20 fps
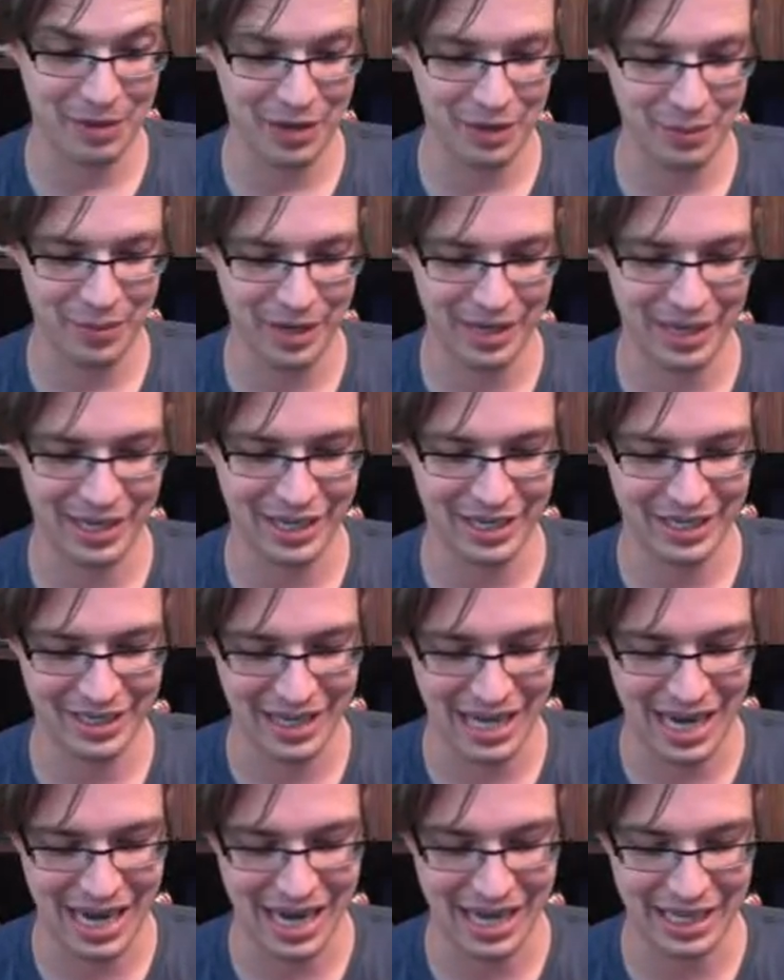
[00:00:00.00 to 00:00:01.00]
or I'm gonna
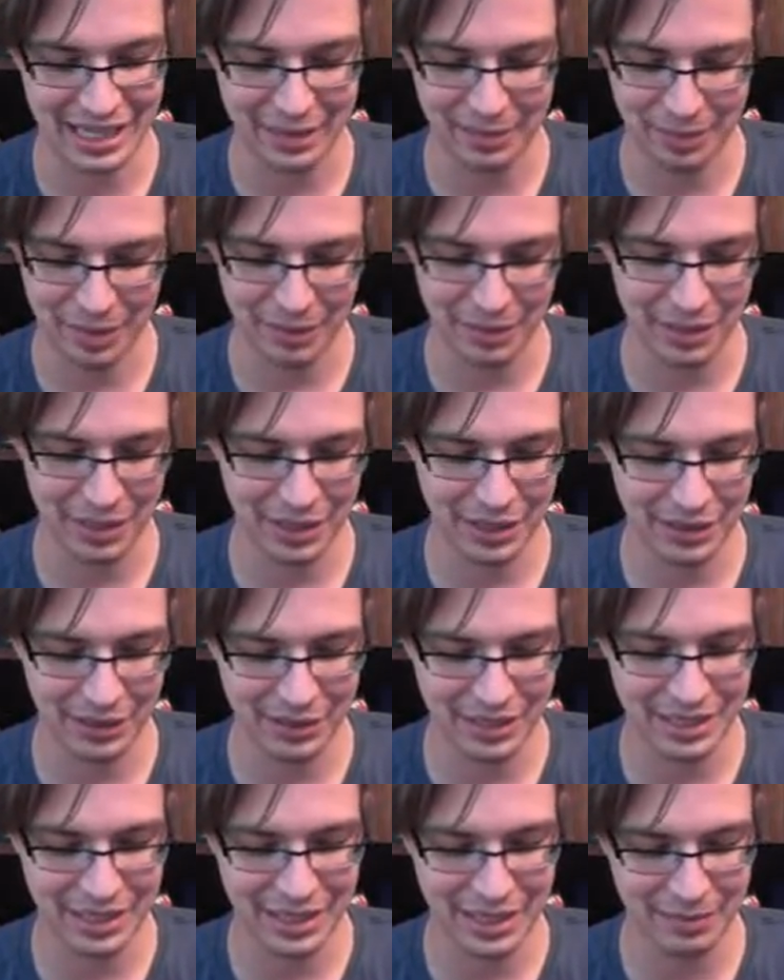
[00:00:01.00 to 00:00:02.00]
win. And he's probably
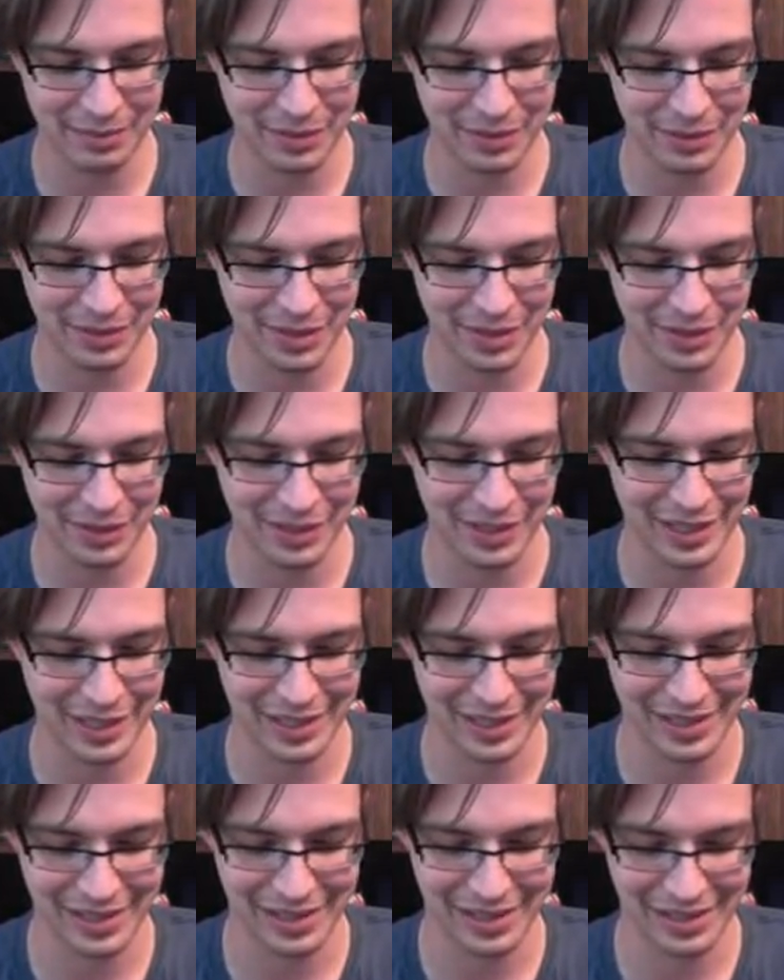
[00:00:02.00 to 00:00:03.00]
gonna use his Zapdos to
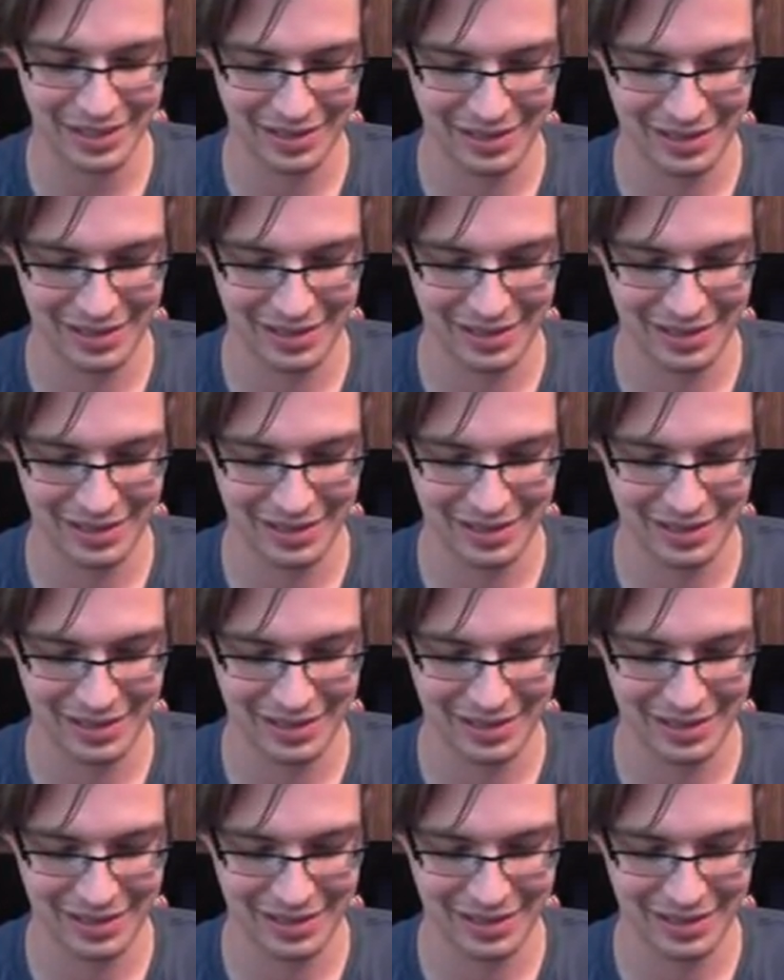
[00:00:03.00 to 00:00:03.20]
do it.